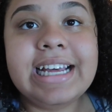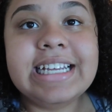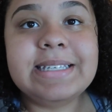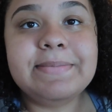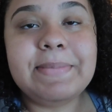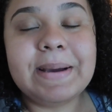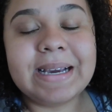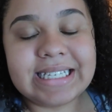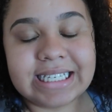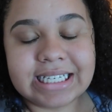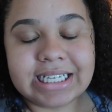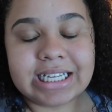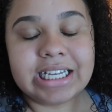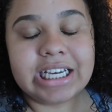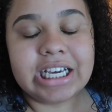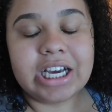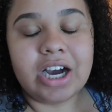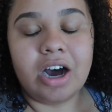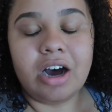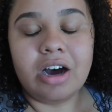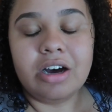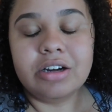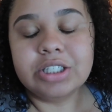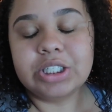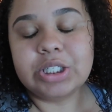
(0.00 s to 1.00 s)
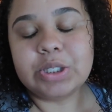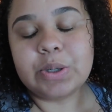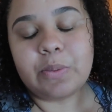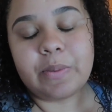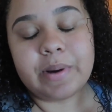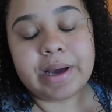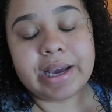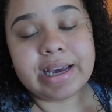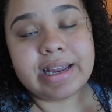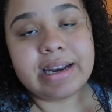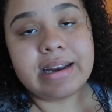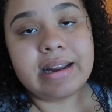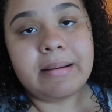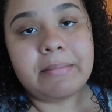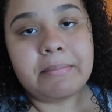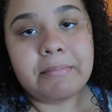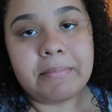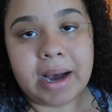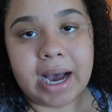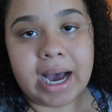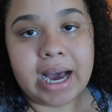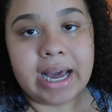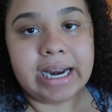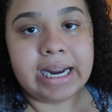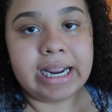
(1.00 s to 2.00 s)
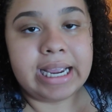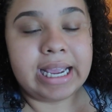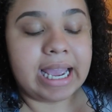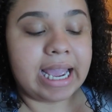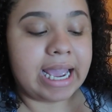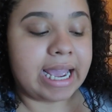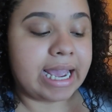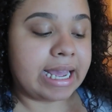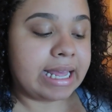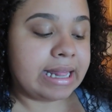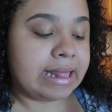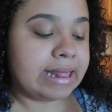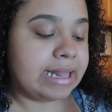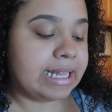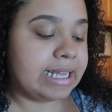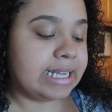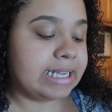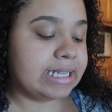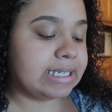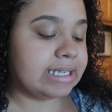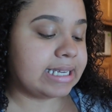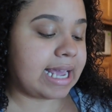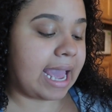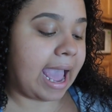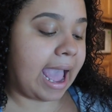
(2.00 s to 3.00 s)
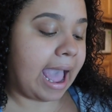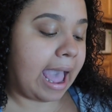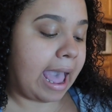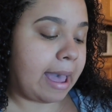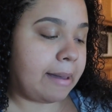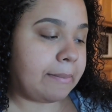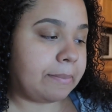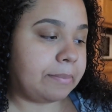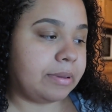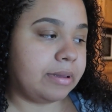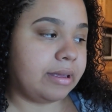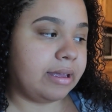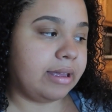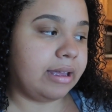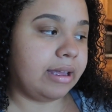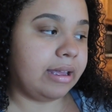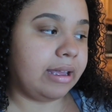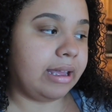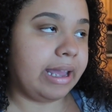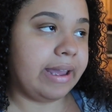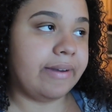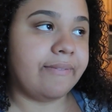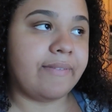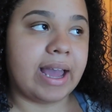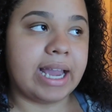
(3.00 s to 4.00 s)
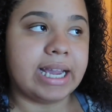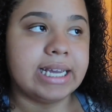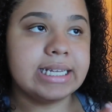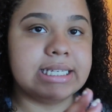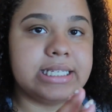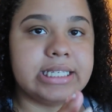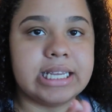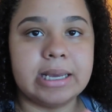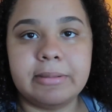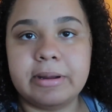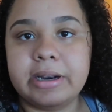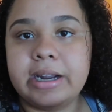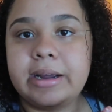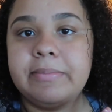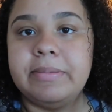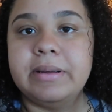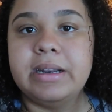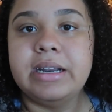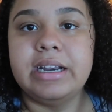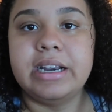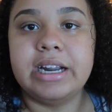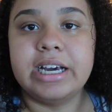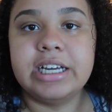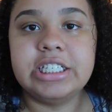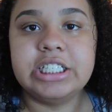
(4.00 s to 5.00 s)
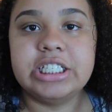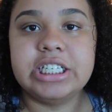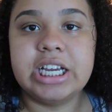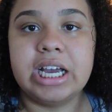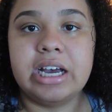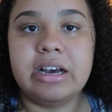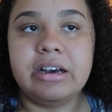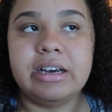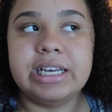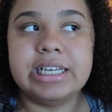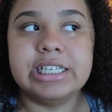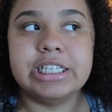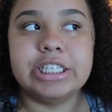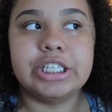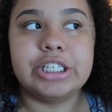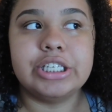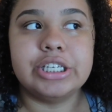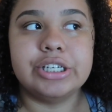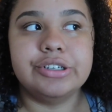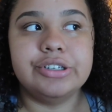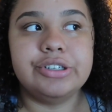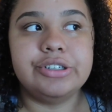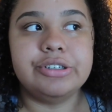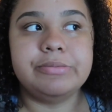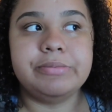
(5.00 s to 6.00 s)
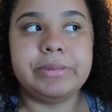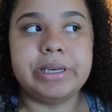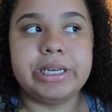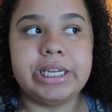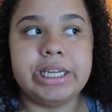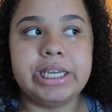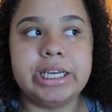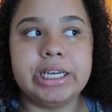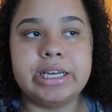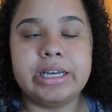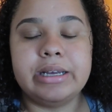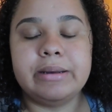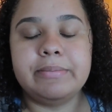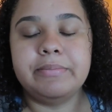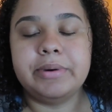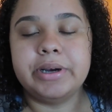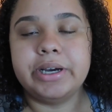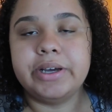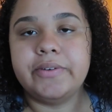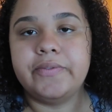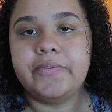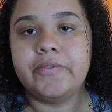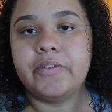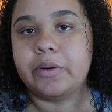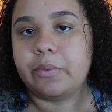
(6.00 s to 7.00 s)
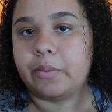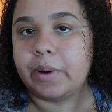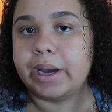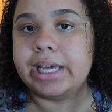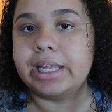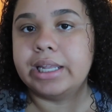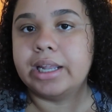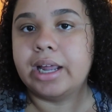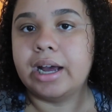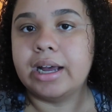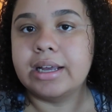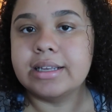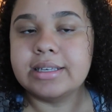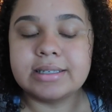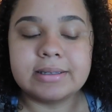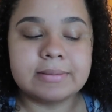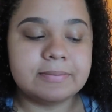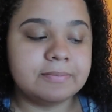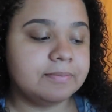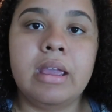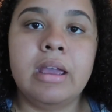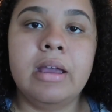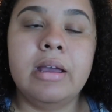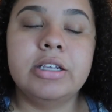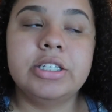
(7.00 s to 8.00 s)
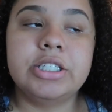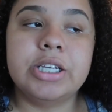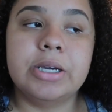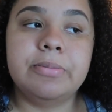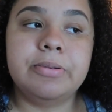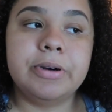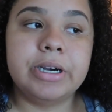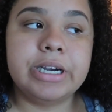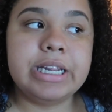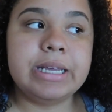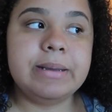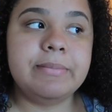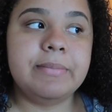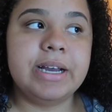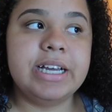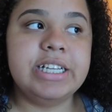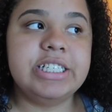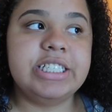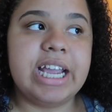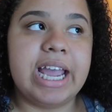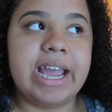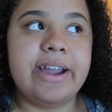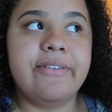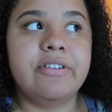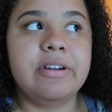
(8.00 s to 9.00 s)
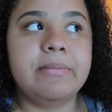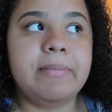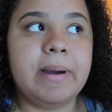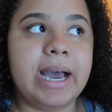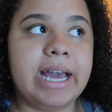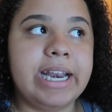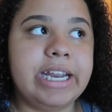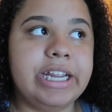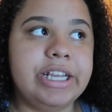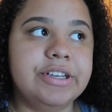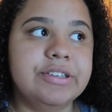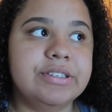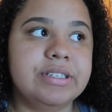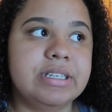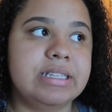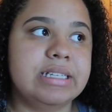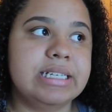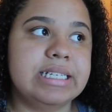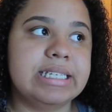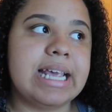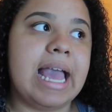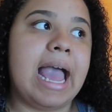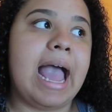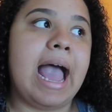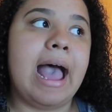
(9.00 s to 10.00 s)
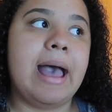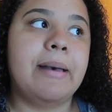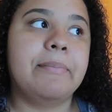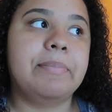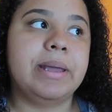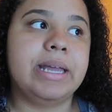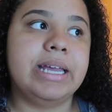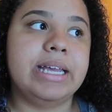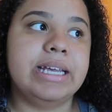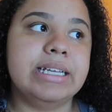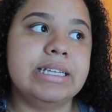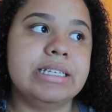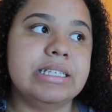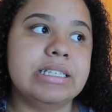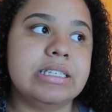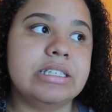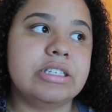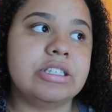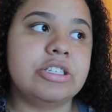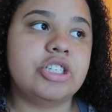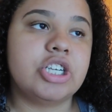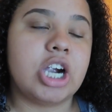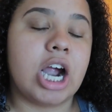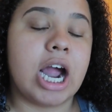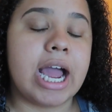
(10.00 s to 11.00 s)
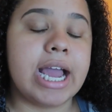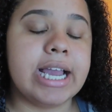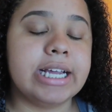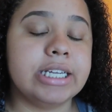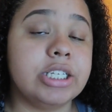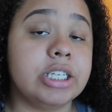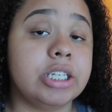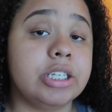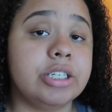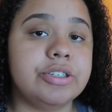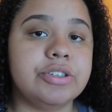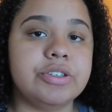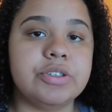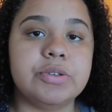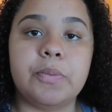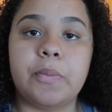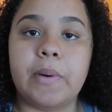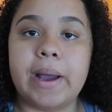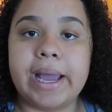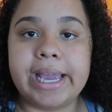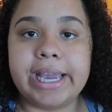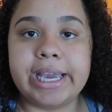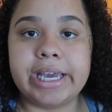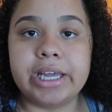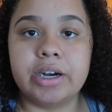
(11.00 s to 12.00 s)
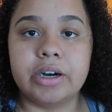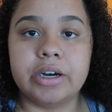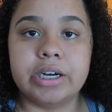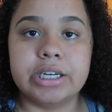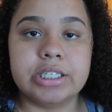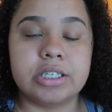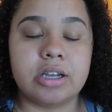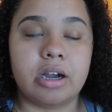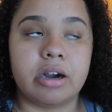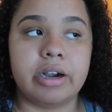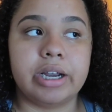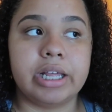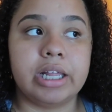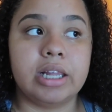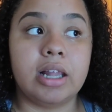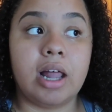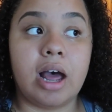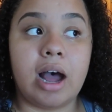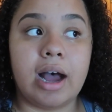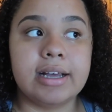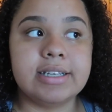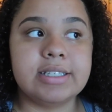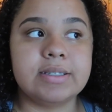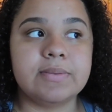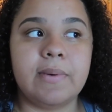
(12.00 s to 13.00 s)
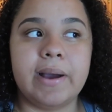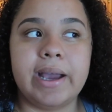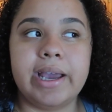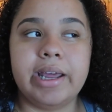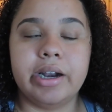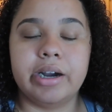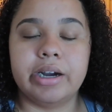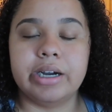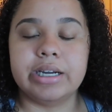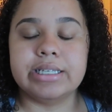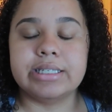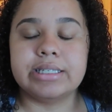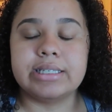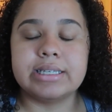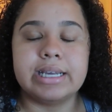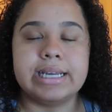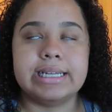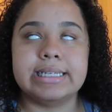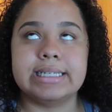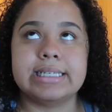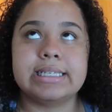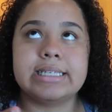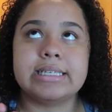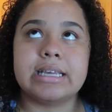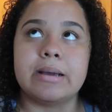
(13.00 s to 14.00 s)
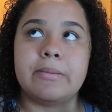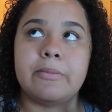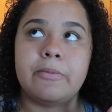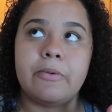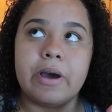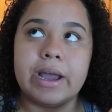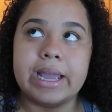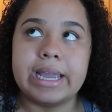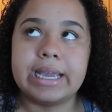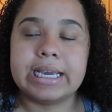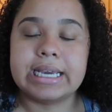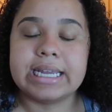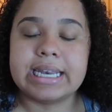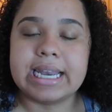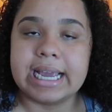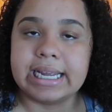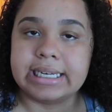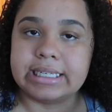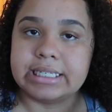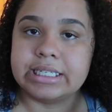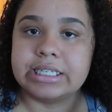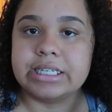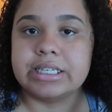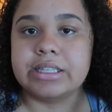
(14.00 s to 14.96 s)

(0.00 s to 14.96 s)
It's basically called Twinbody, and this app, if I can sum it up in a nutshell, is social media but for weight loss. So pretty much everybody using this app is trying to lose weight or has already lost weight or is in some way connected